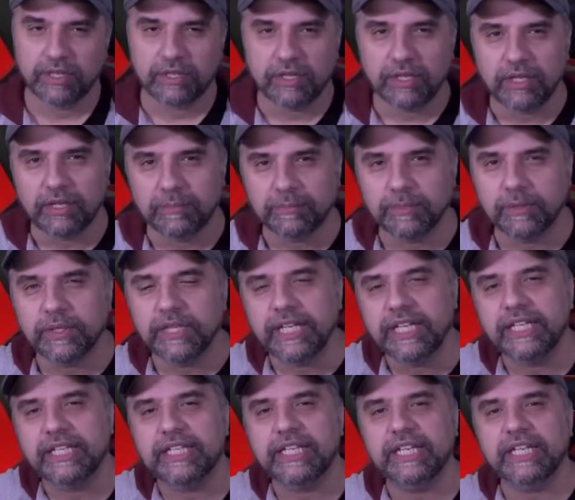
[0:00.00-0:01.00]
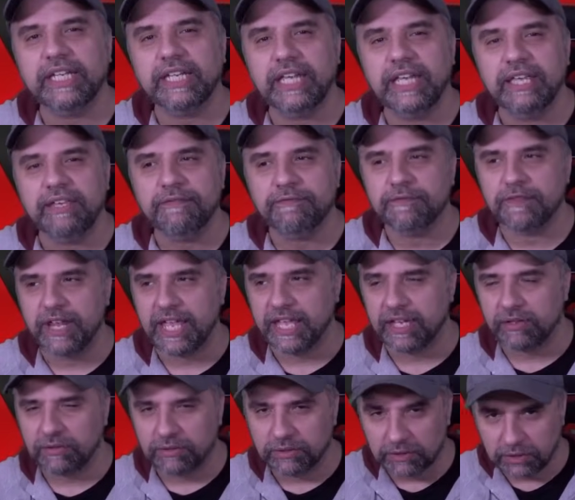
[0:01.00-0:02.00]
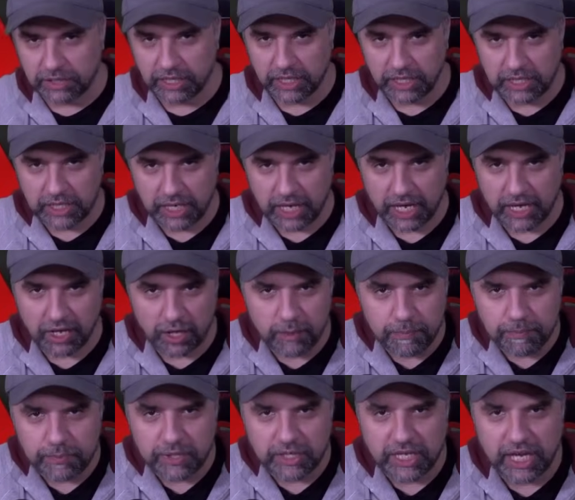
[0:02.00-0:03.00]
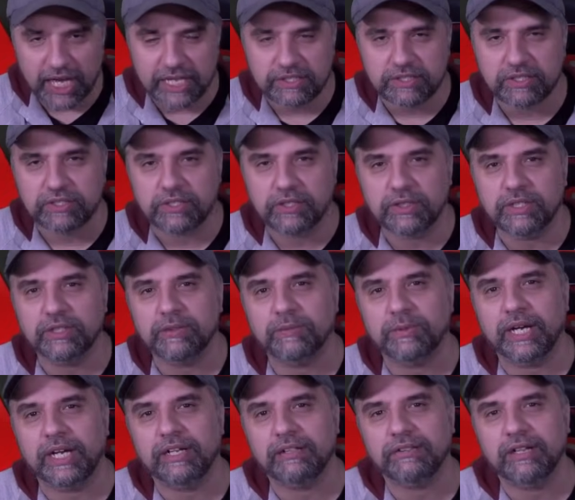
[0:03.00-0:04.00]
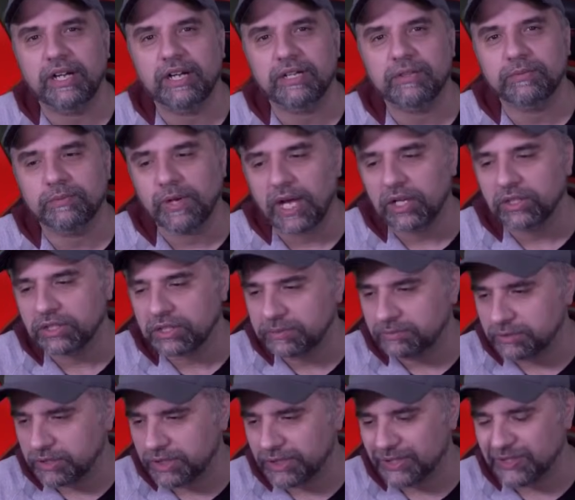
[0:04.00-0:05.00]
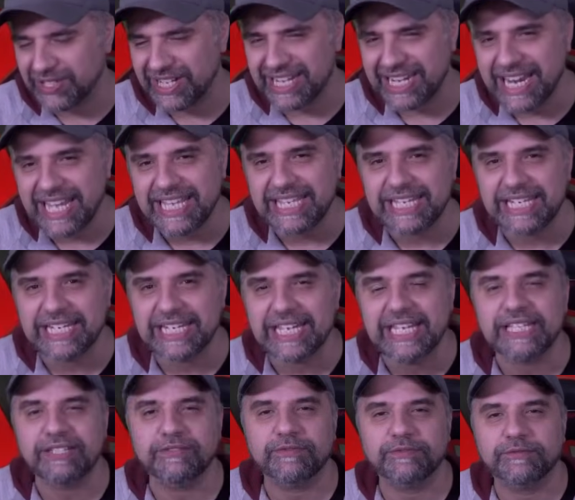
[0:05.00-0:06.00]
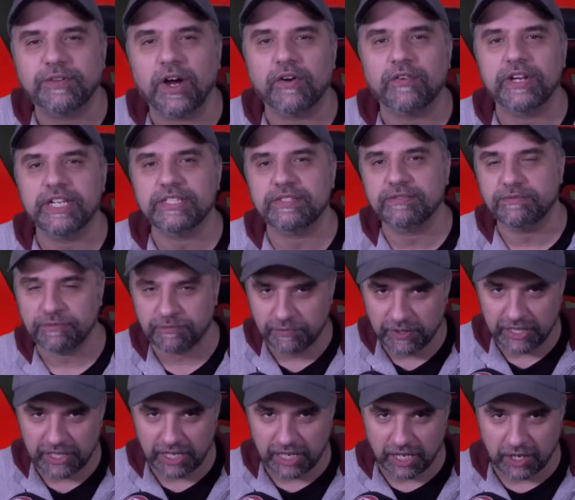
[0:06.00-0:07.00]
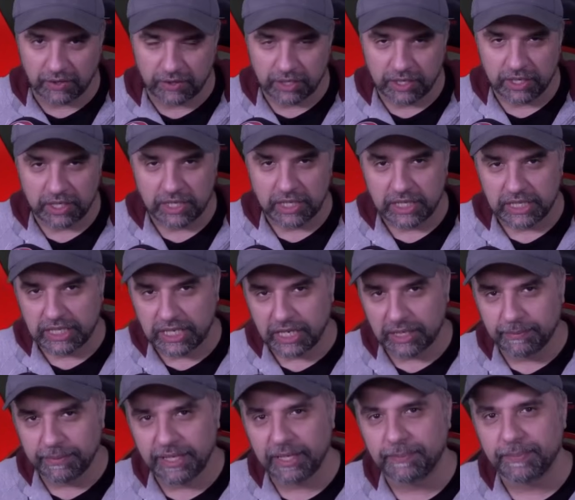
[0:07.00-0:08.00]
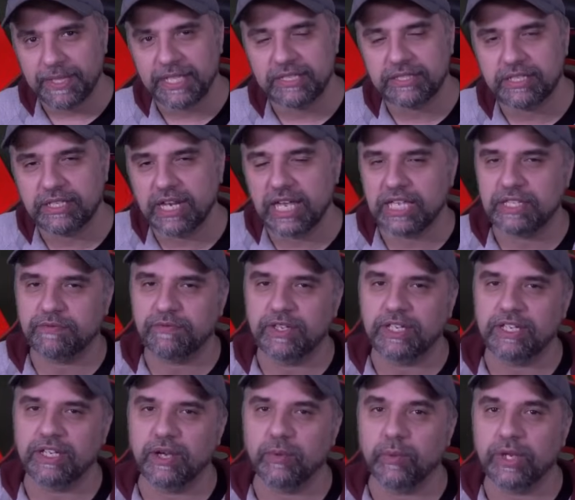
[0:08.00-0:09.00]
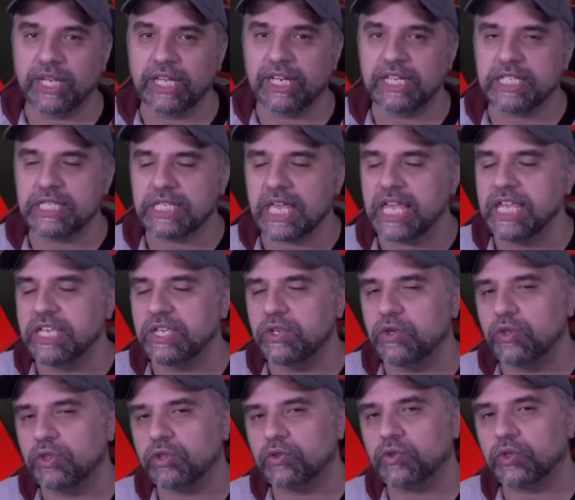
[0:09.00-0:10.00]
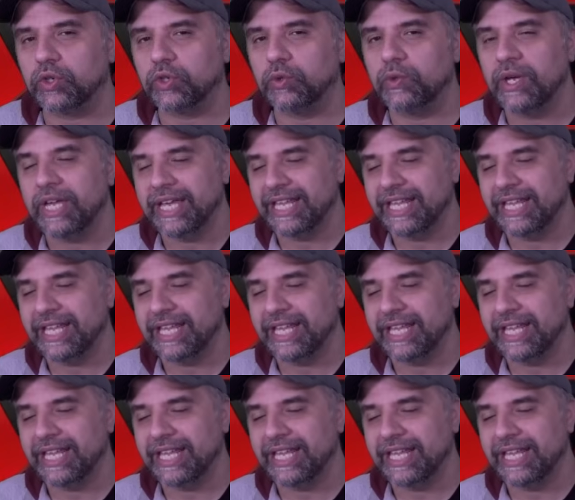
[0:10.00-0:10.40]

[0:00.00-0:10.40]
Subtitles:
Good morning, good evening, or good night. Hope you guys are doing well, and welcome to your latest Forest video. Coming up in today's video, we're going to take you through